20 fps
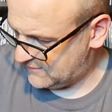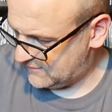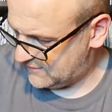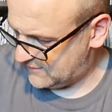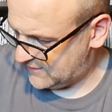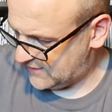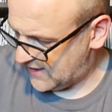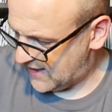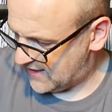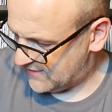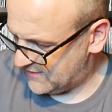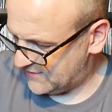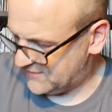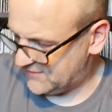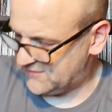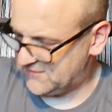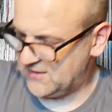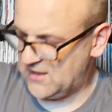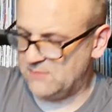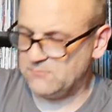yeah, this
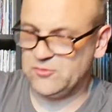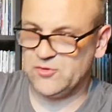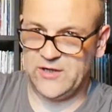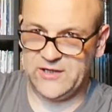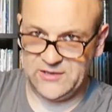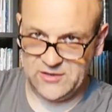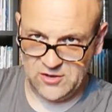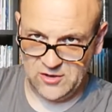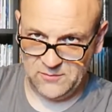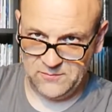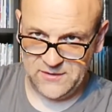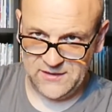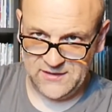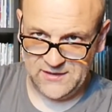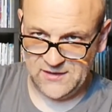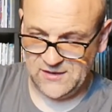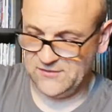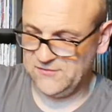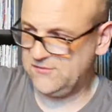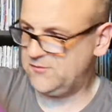is an upgrade
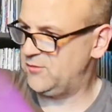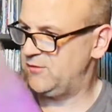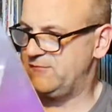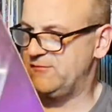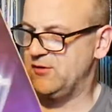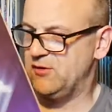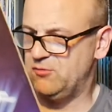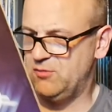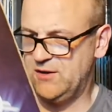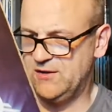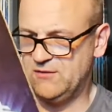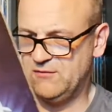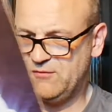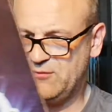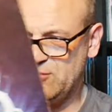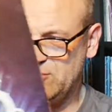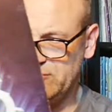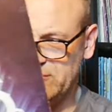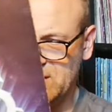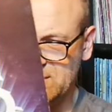copy. I saw it for £1 and
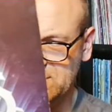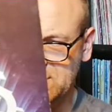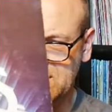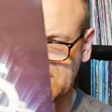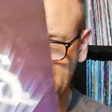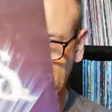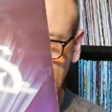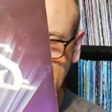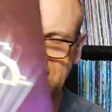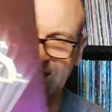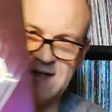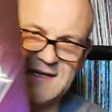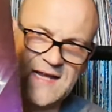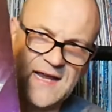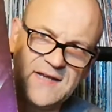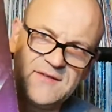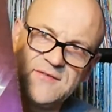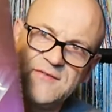thought, right, I'm going to get it again.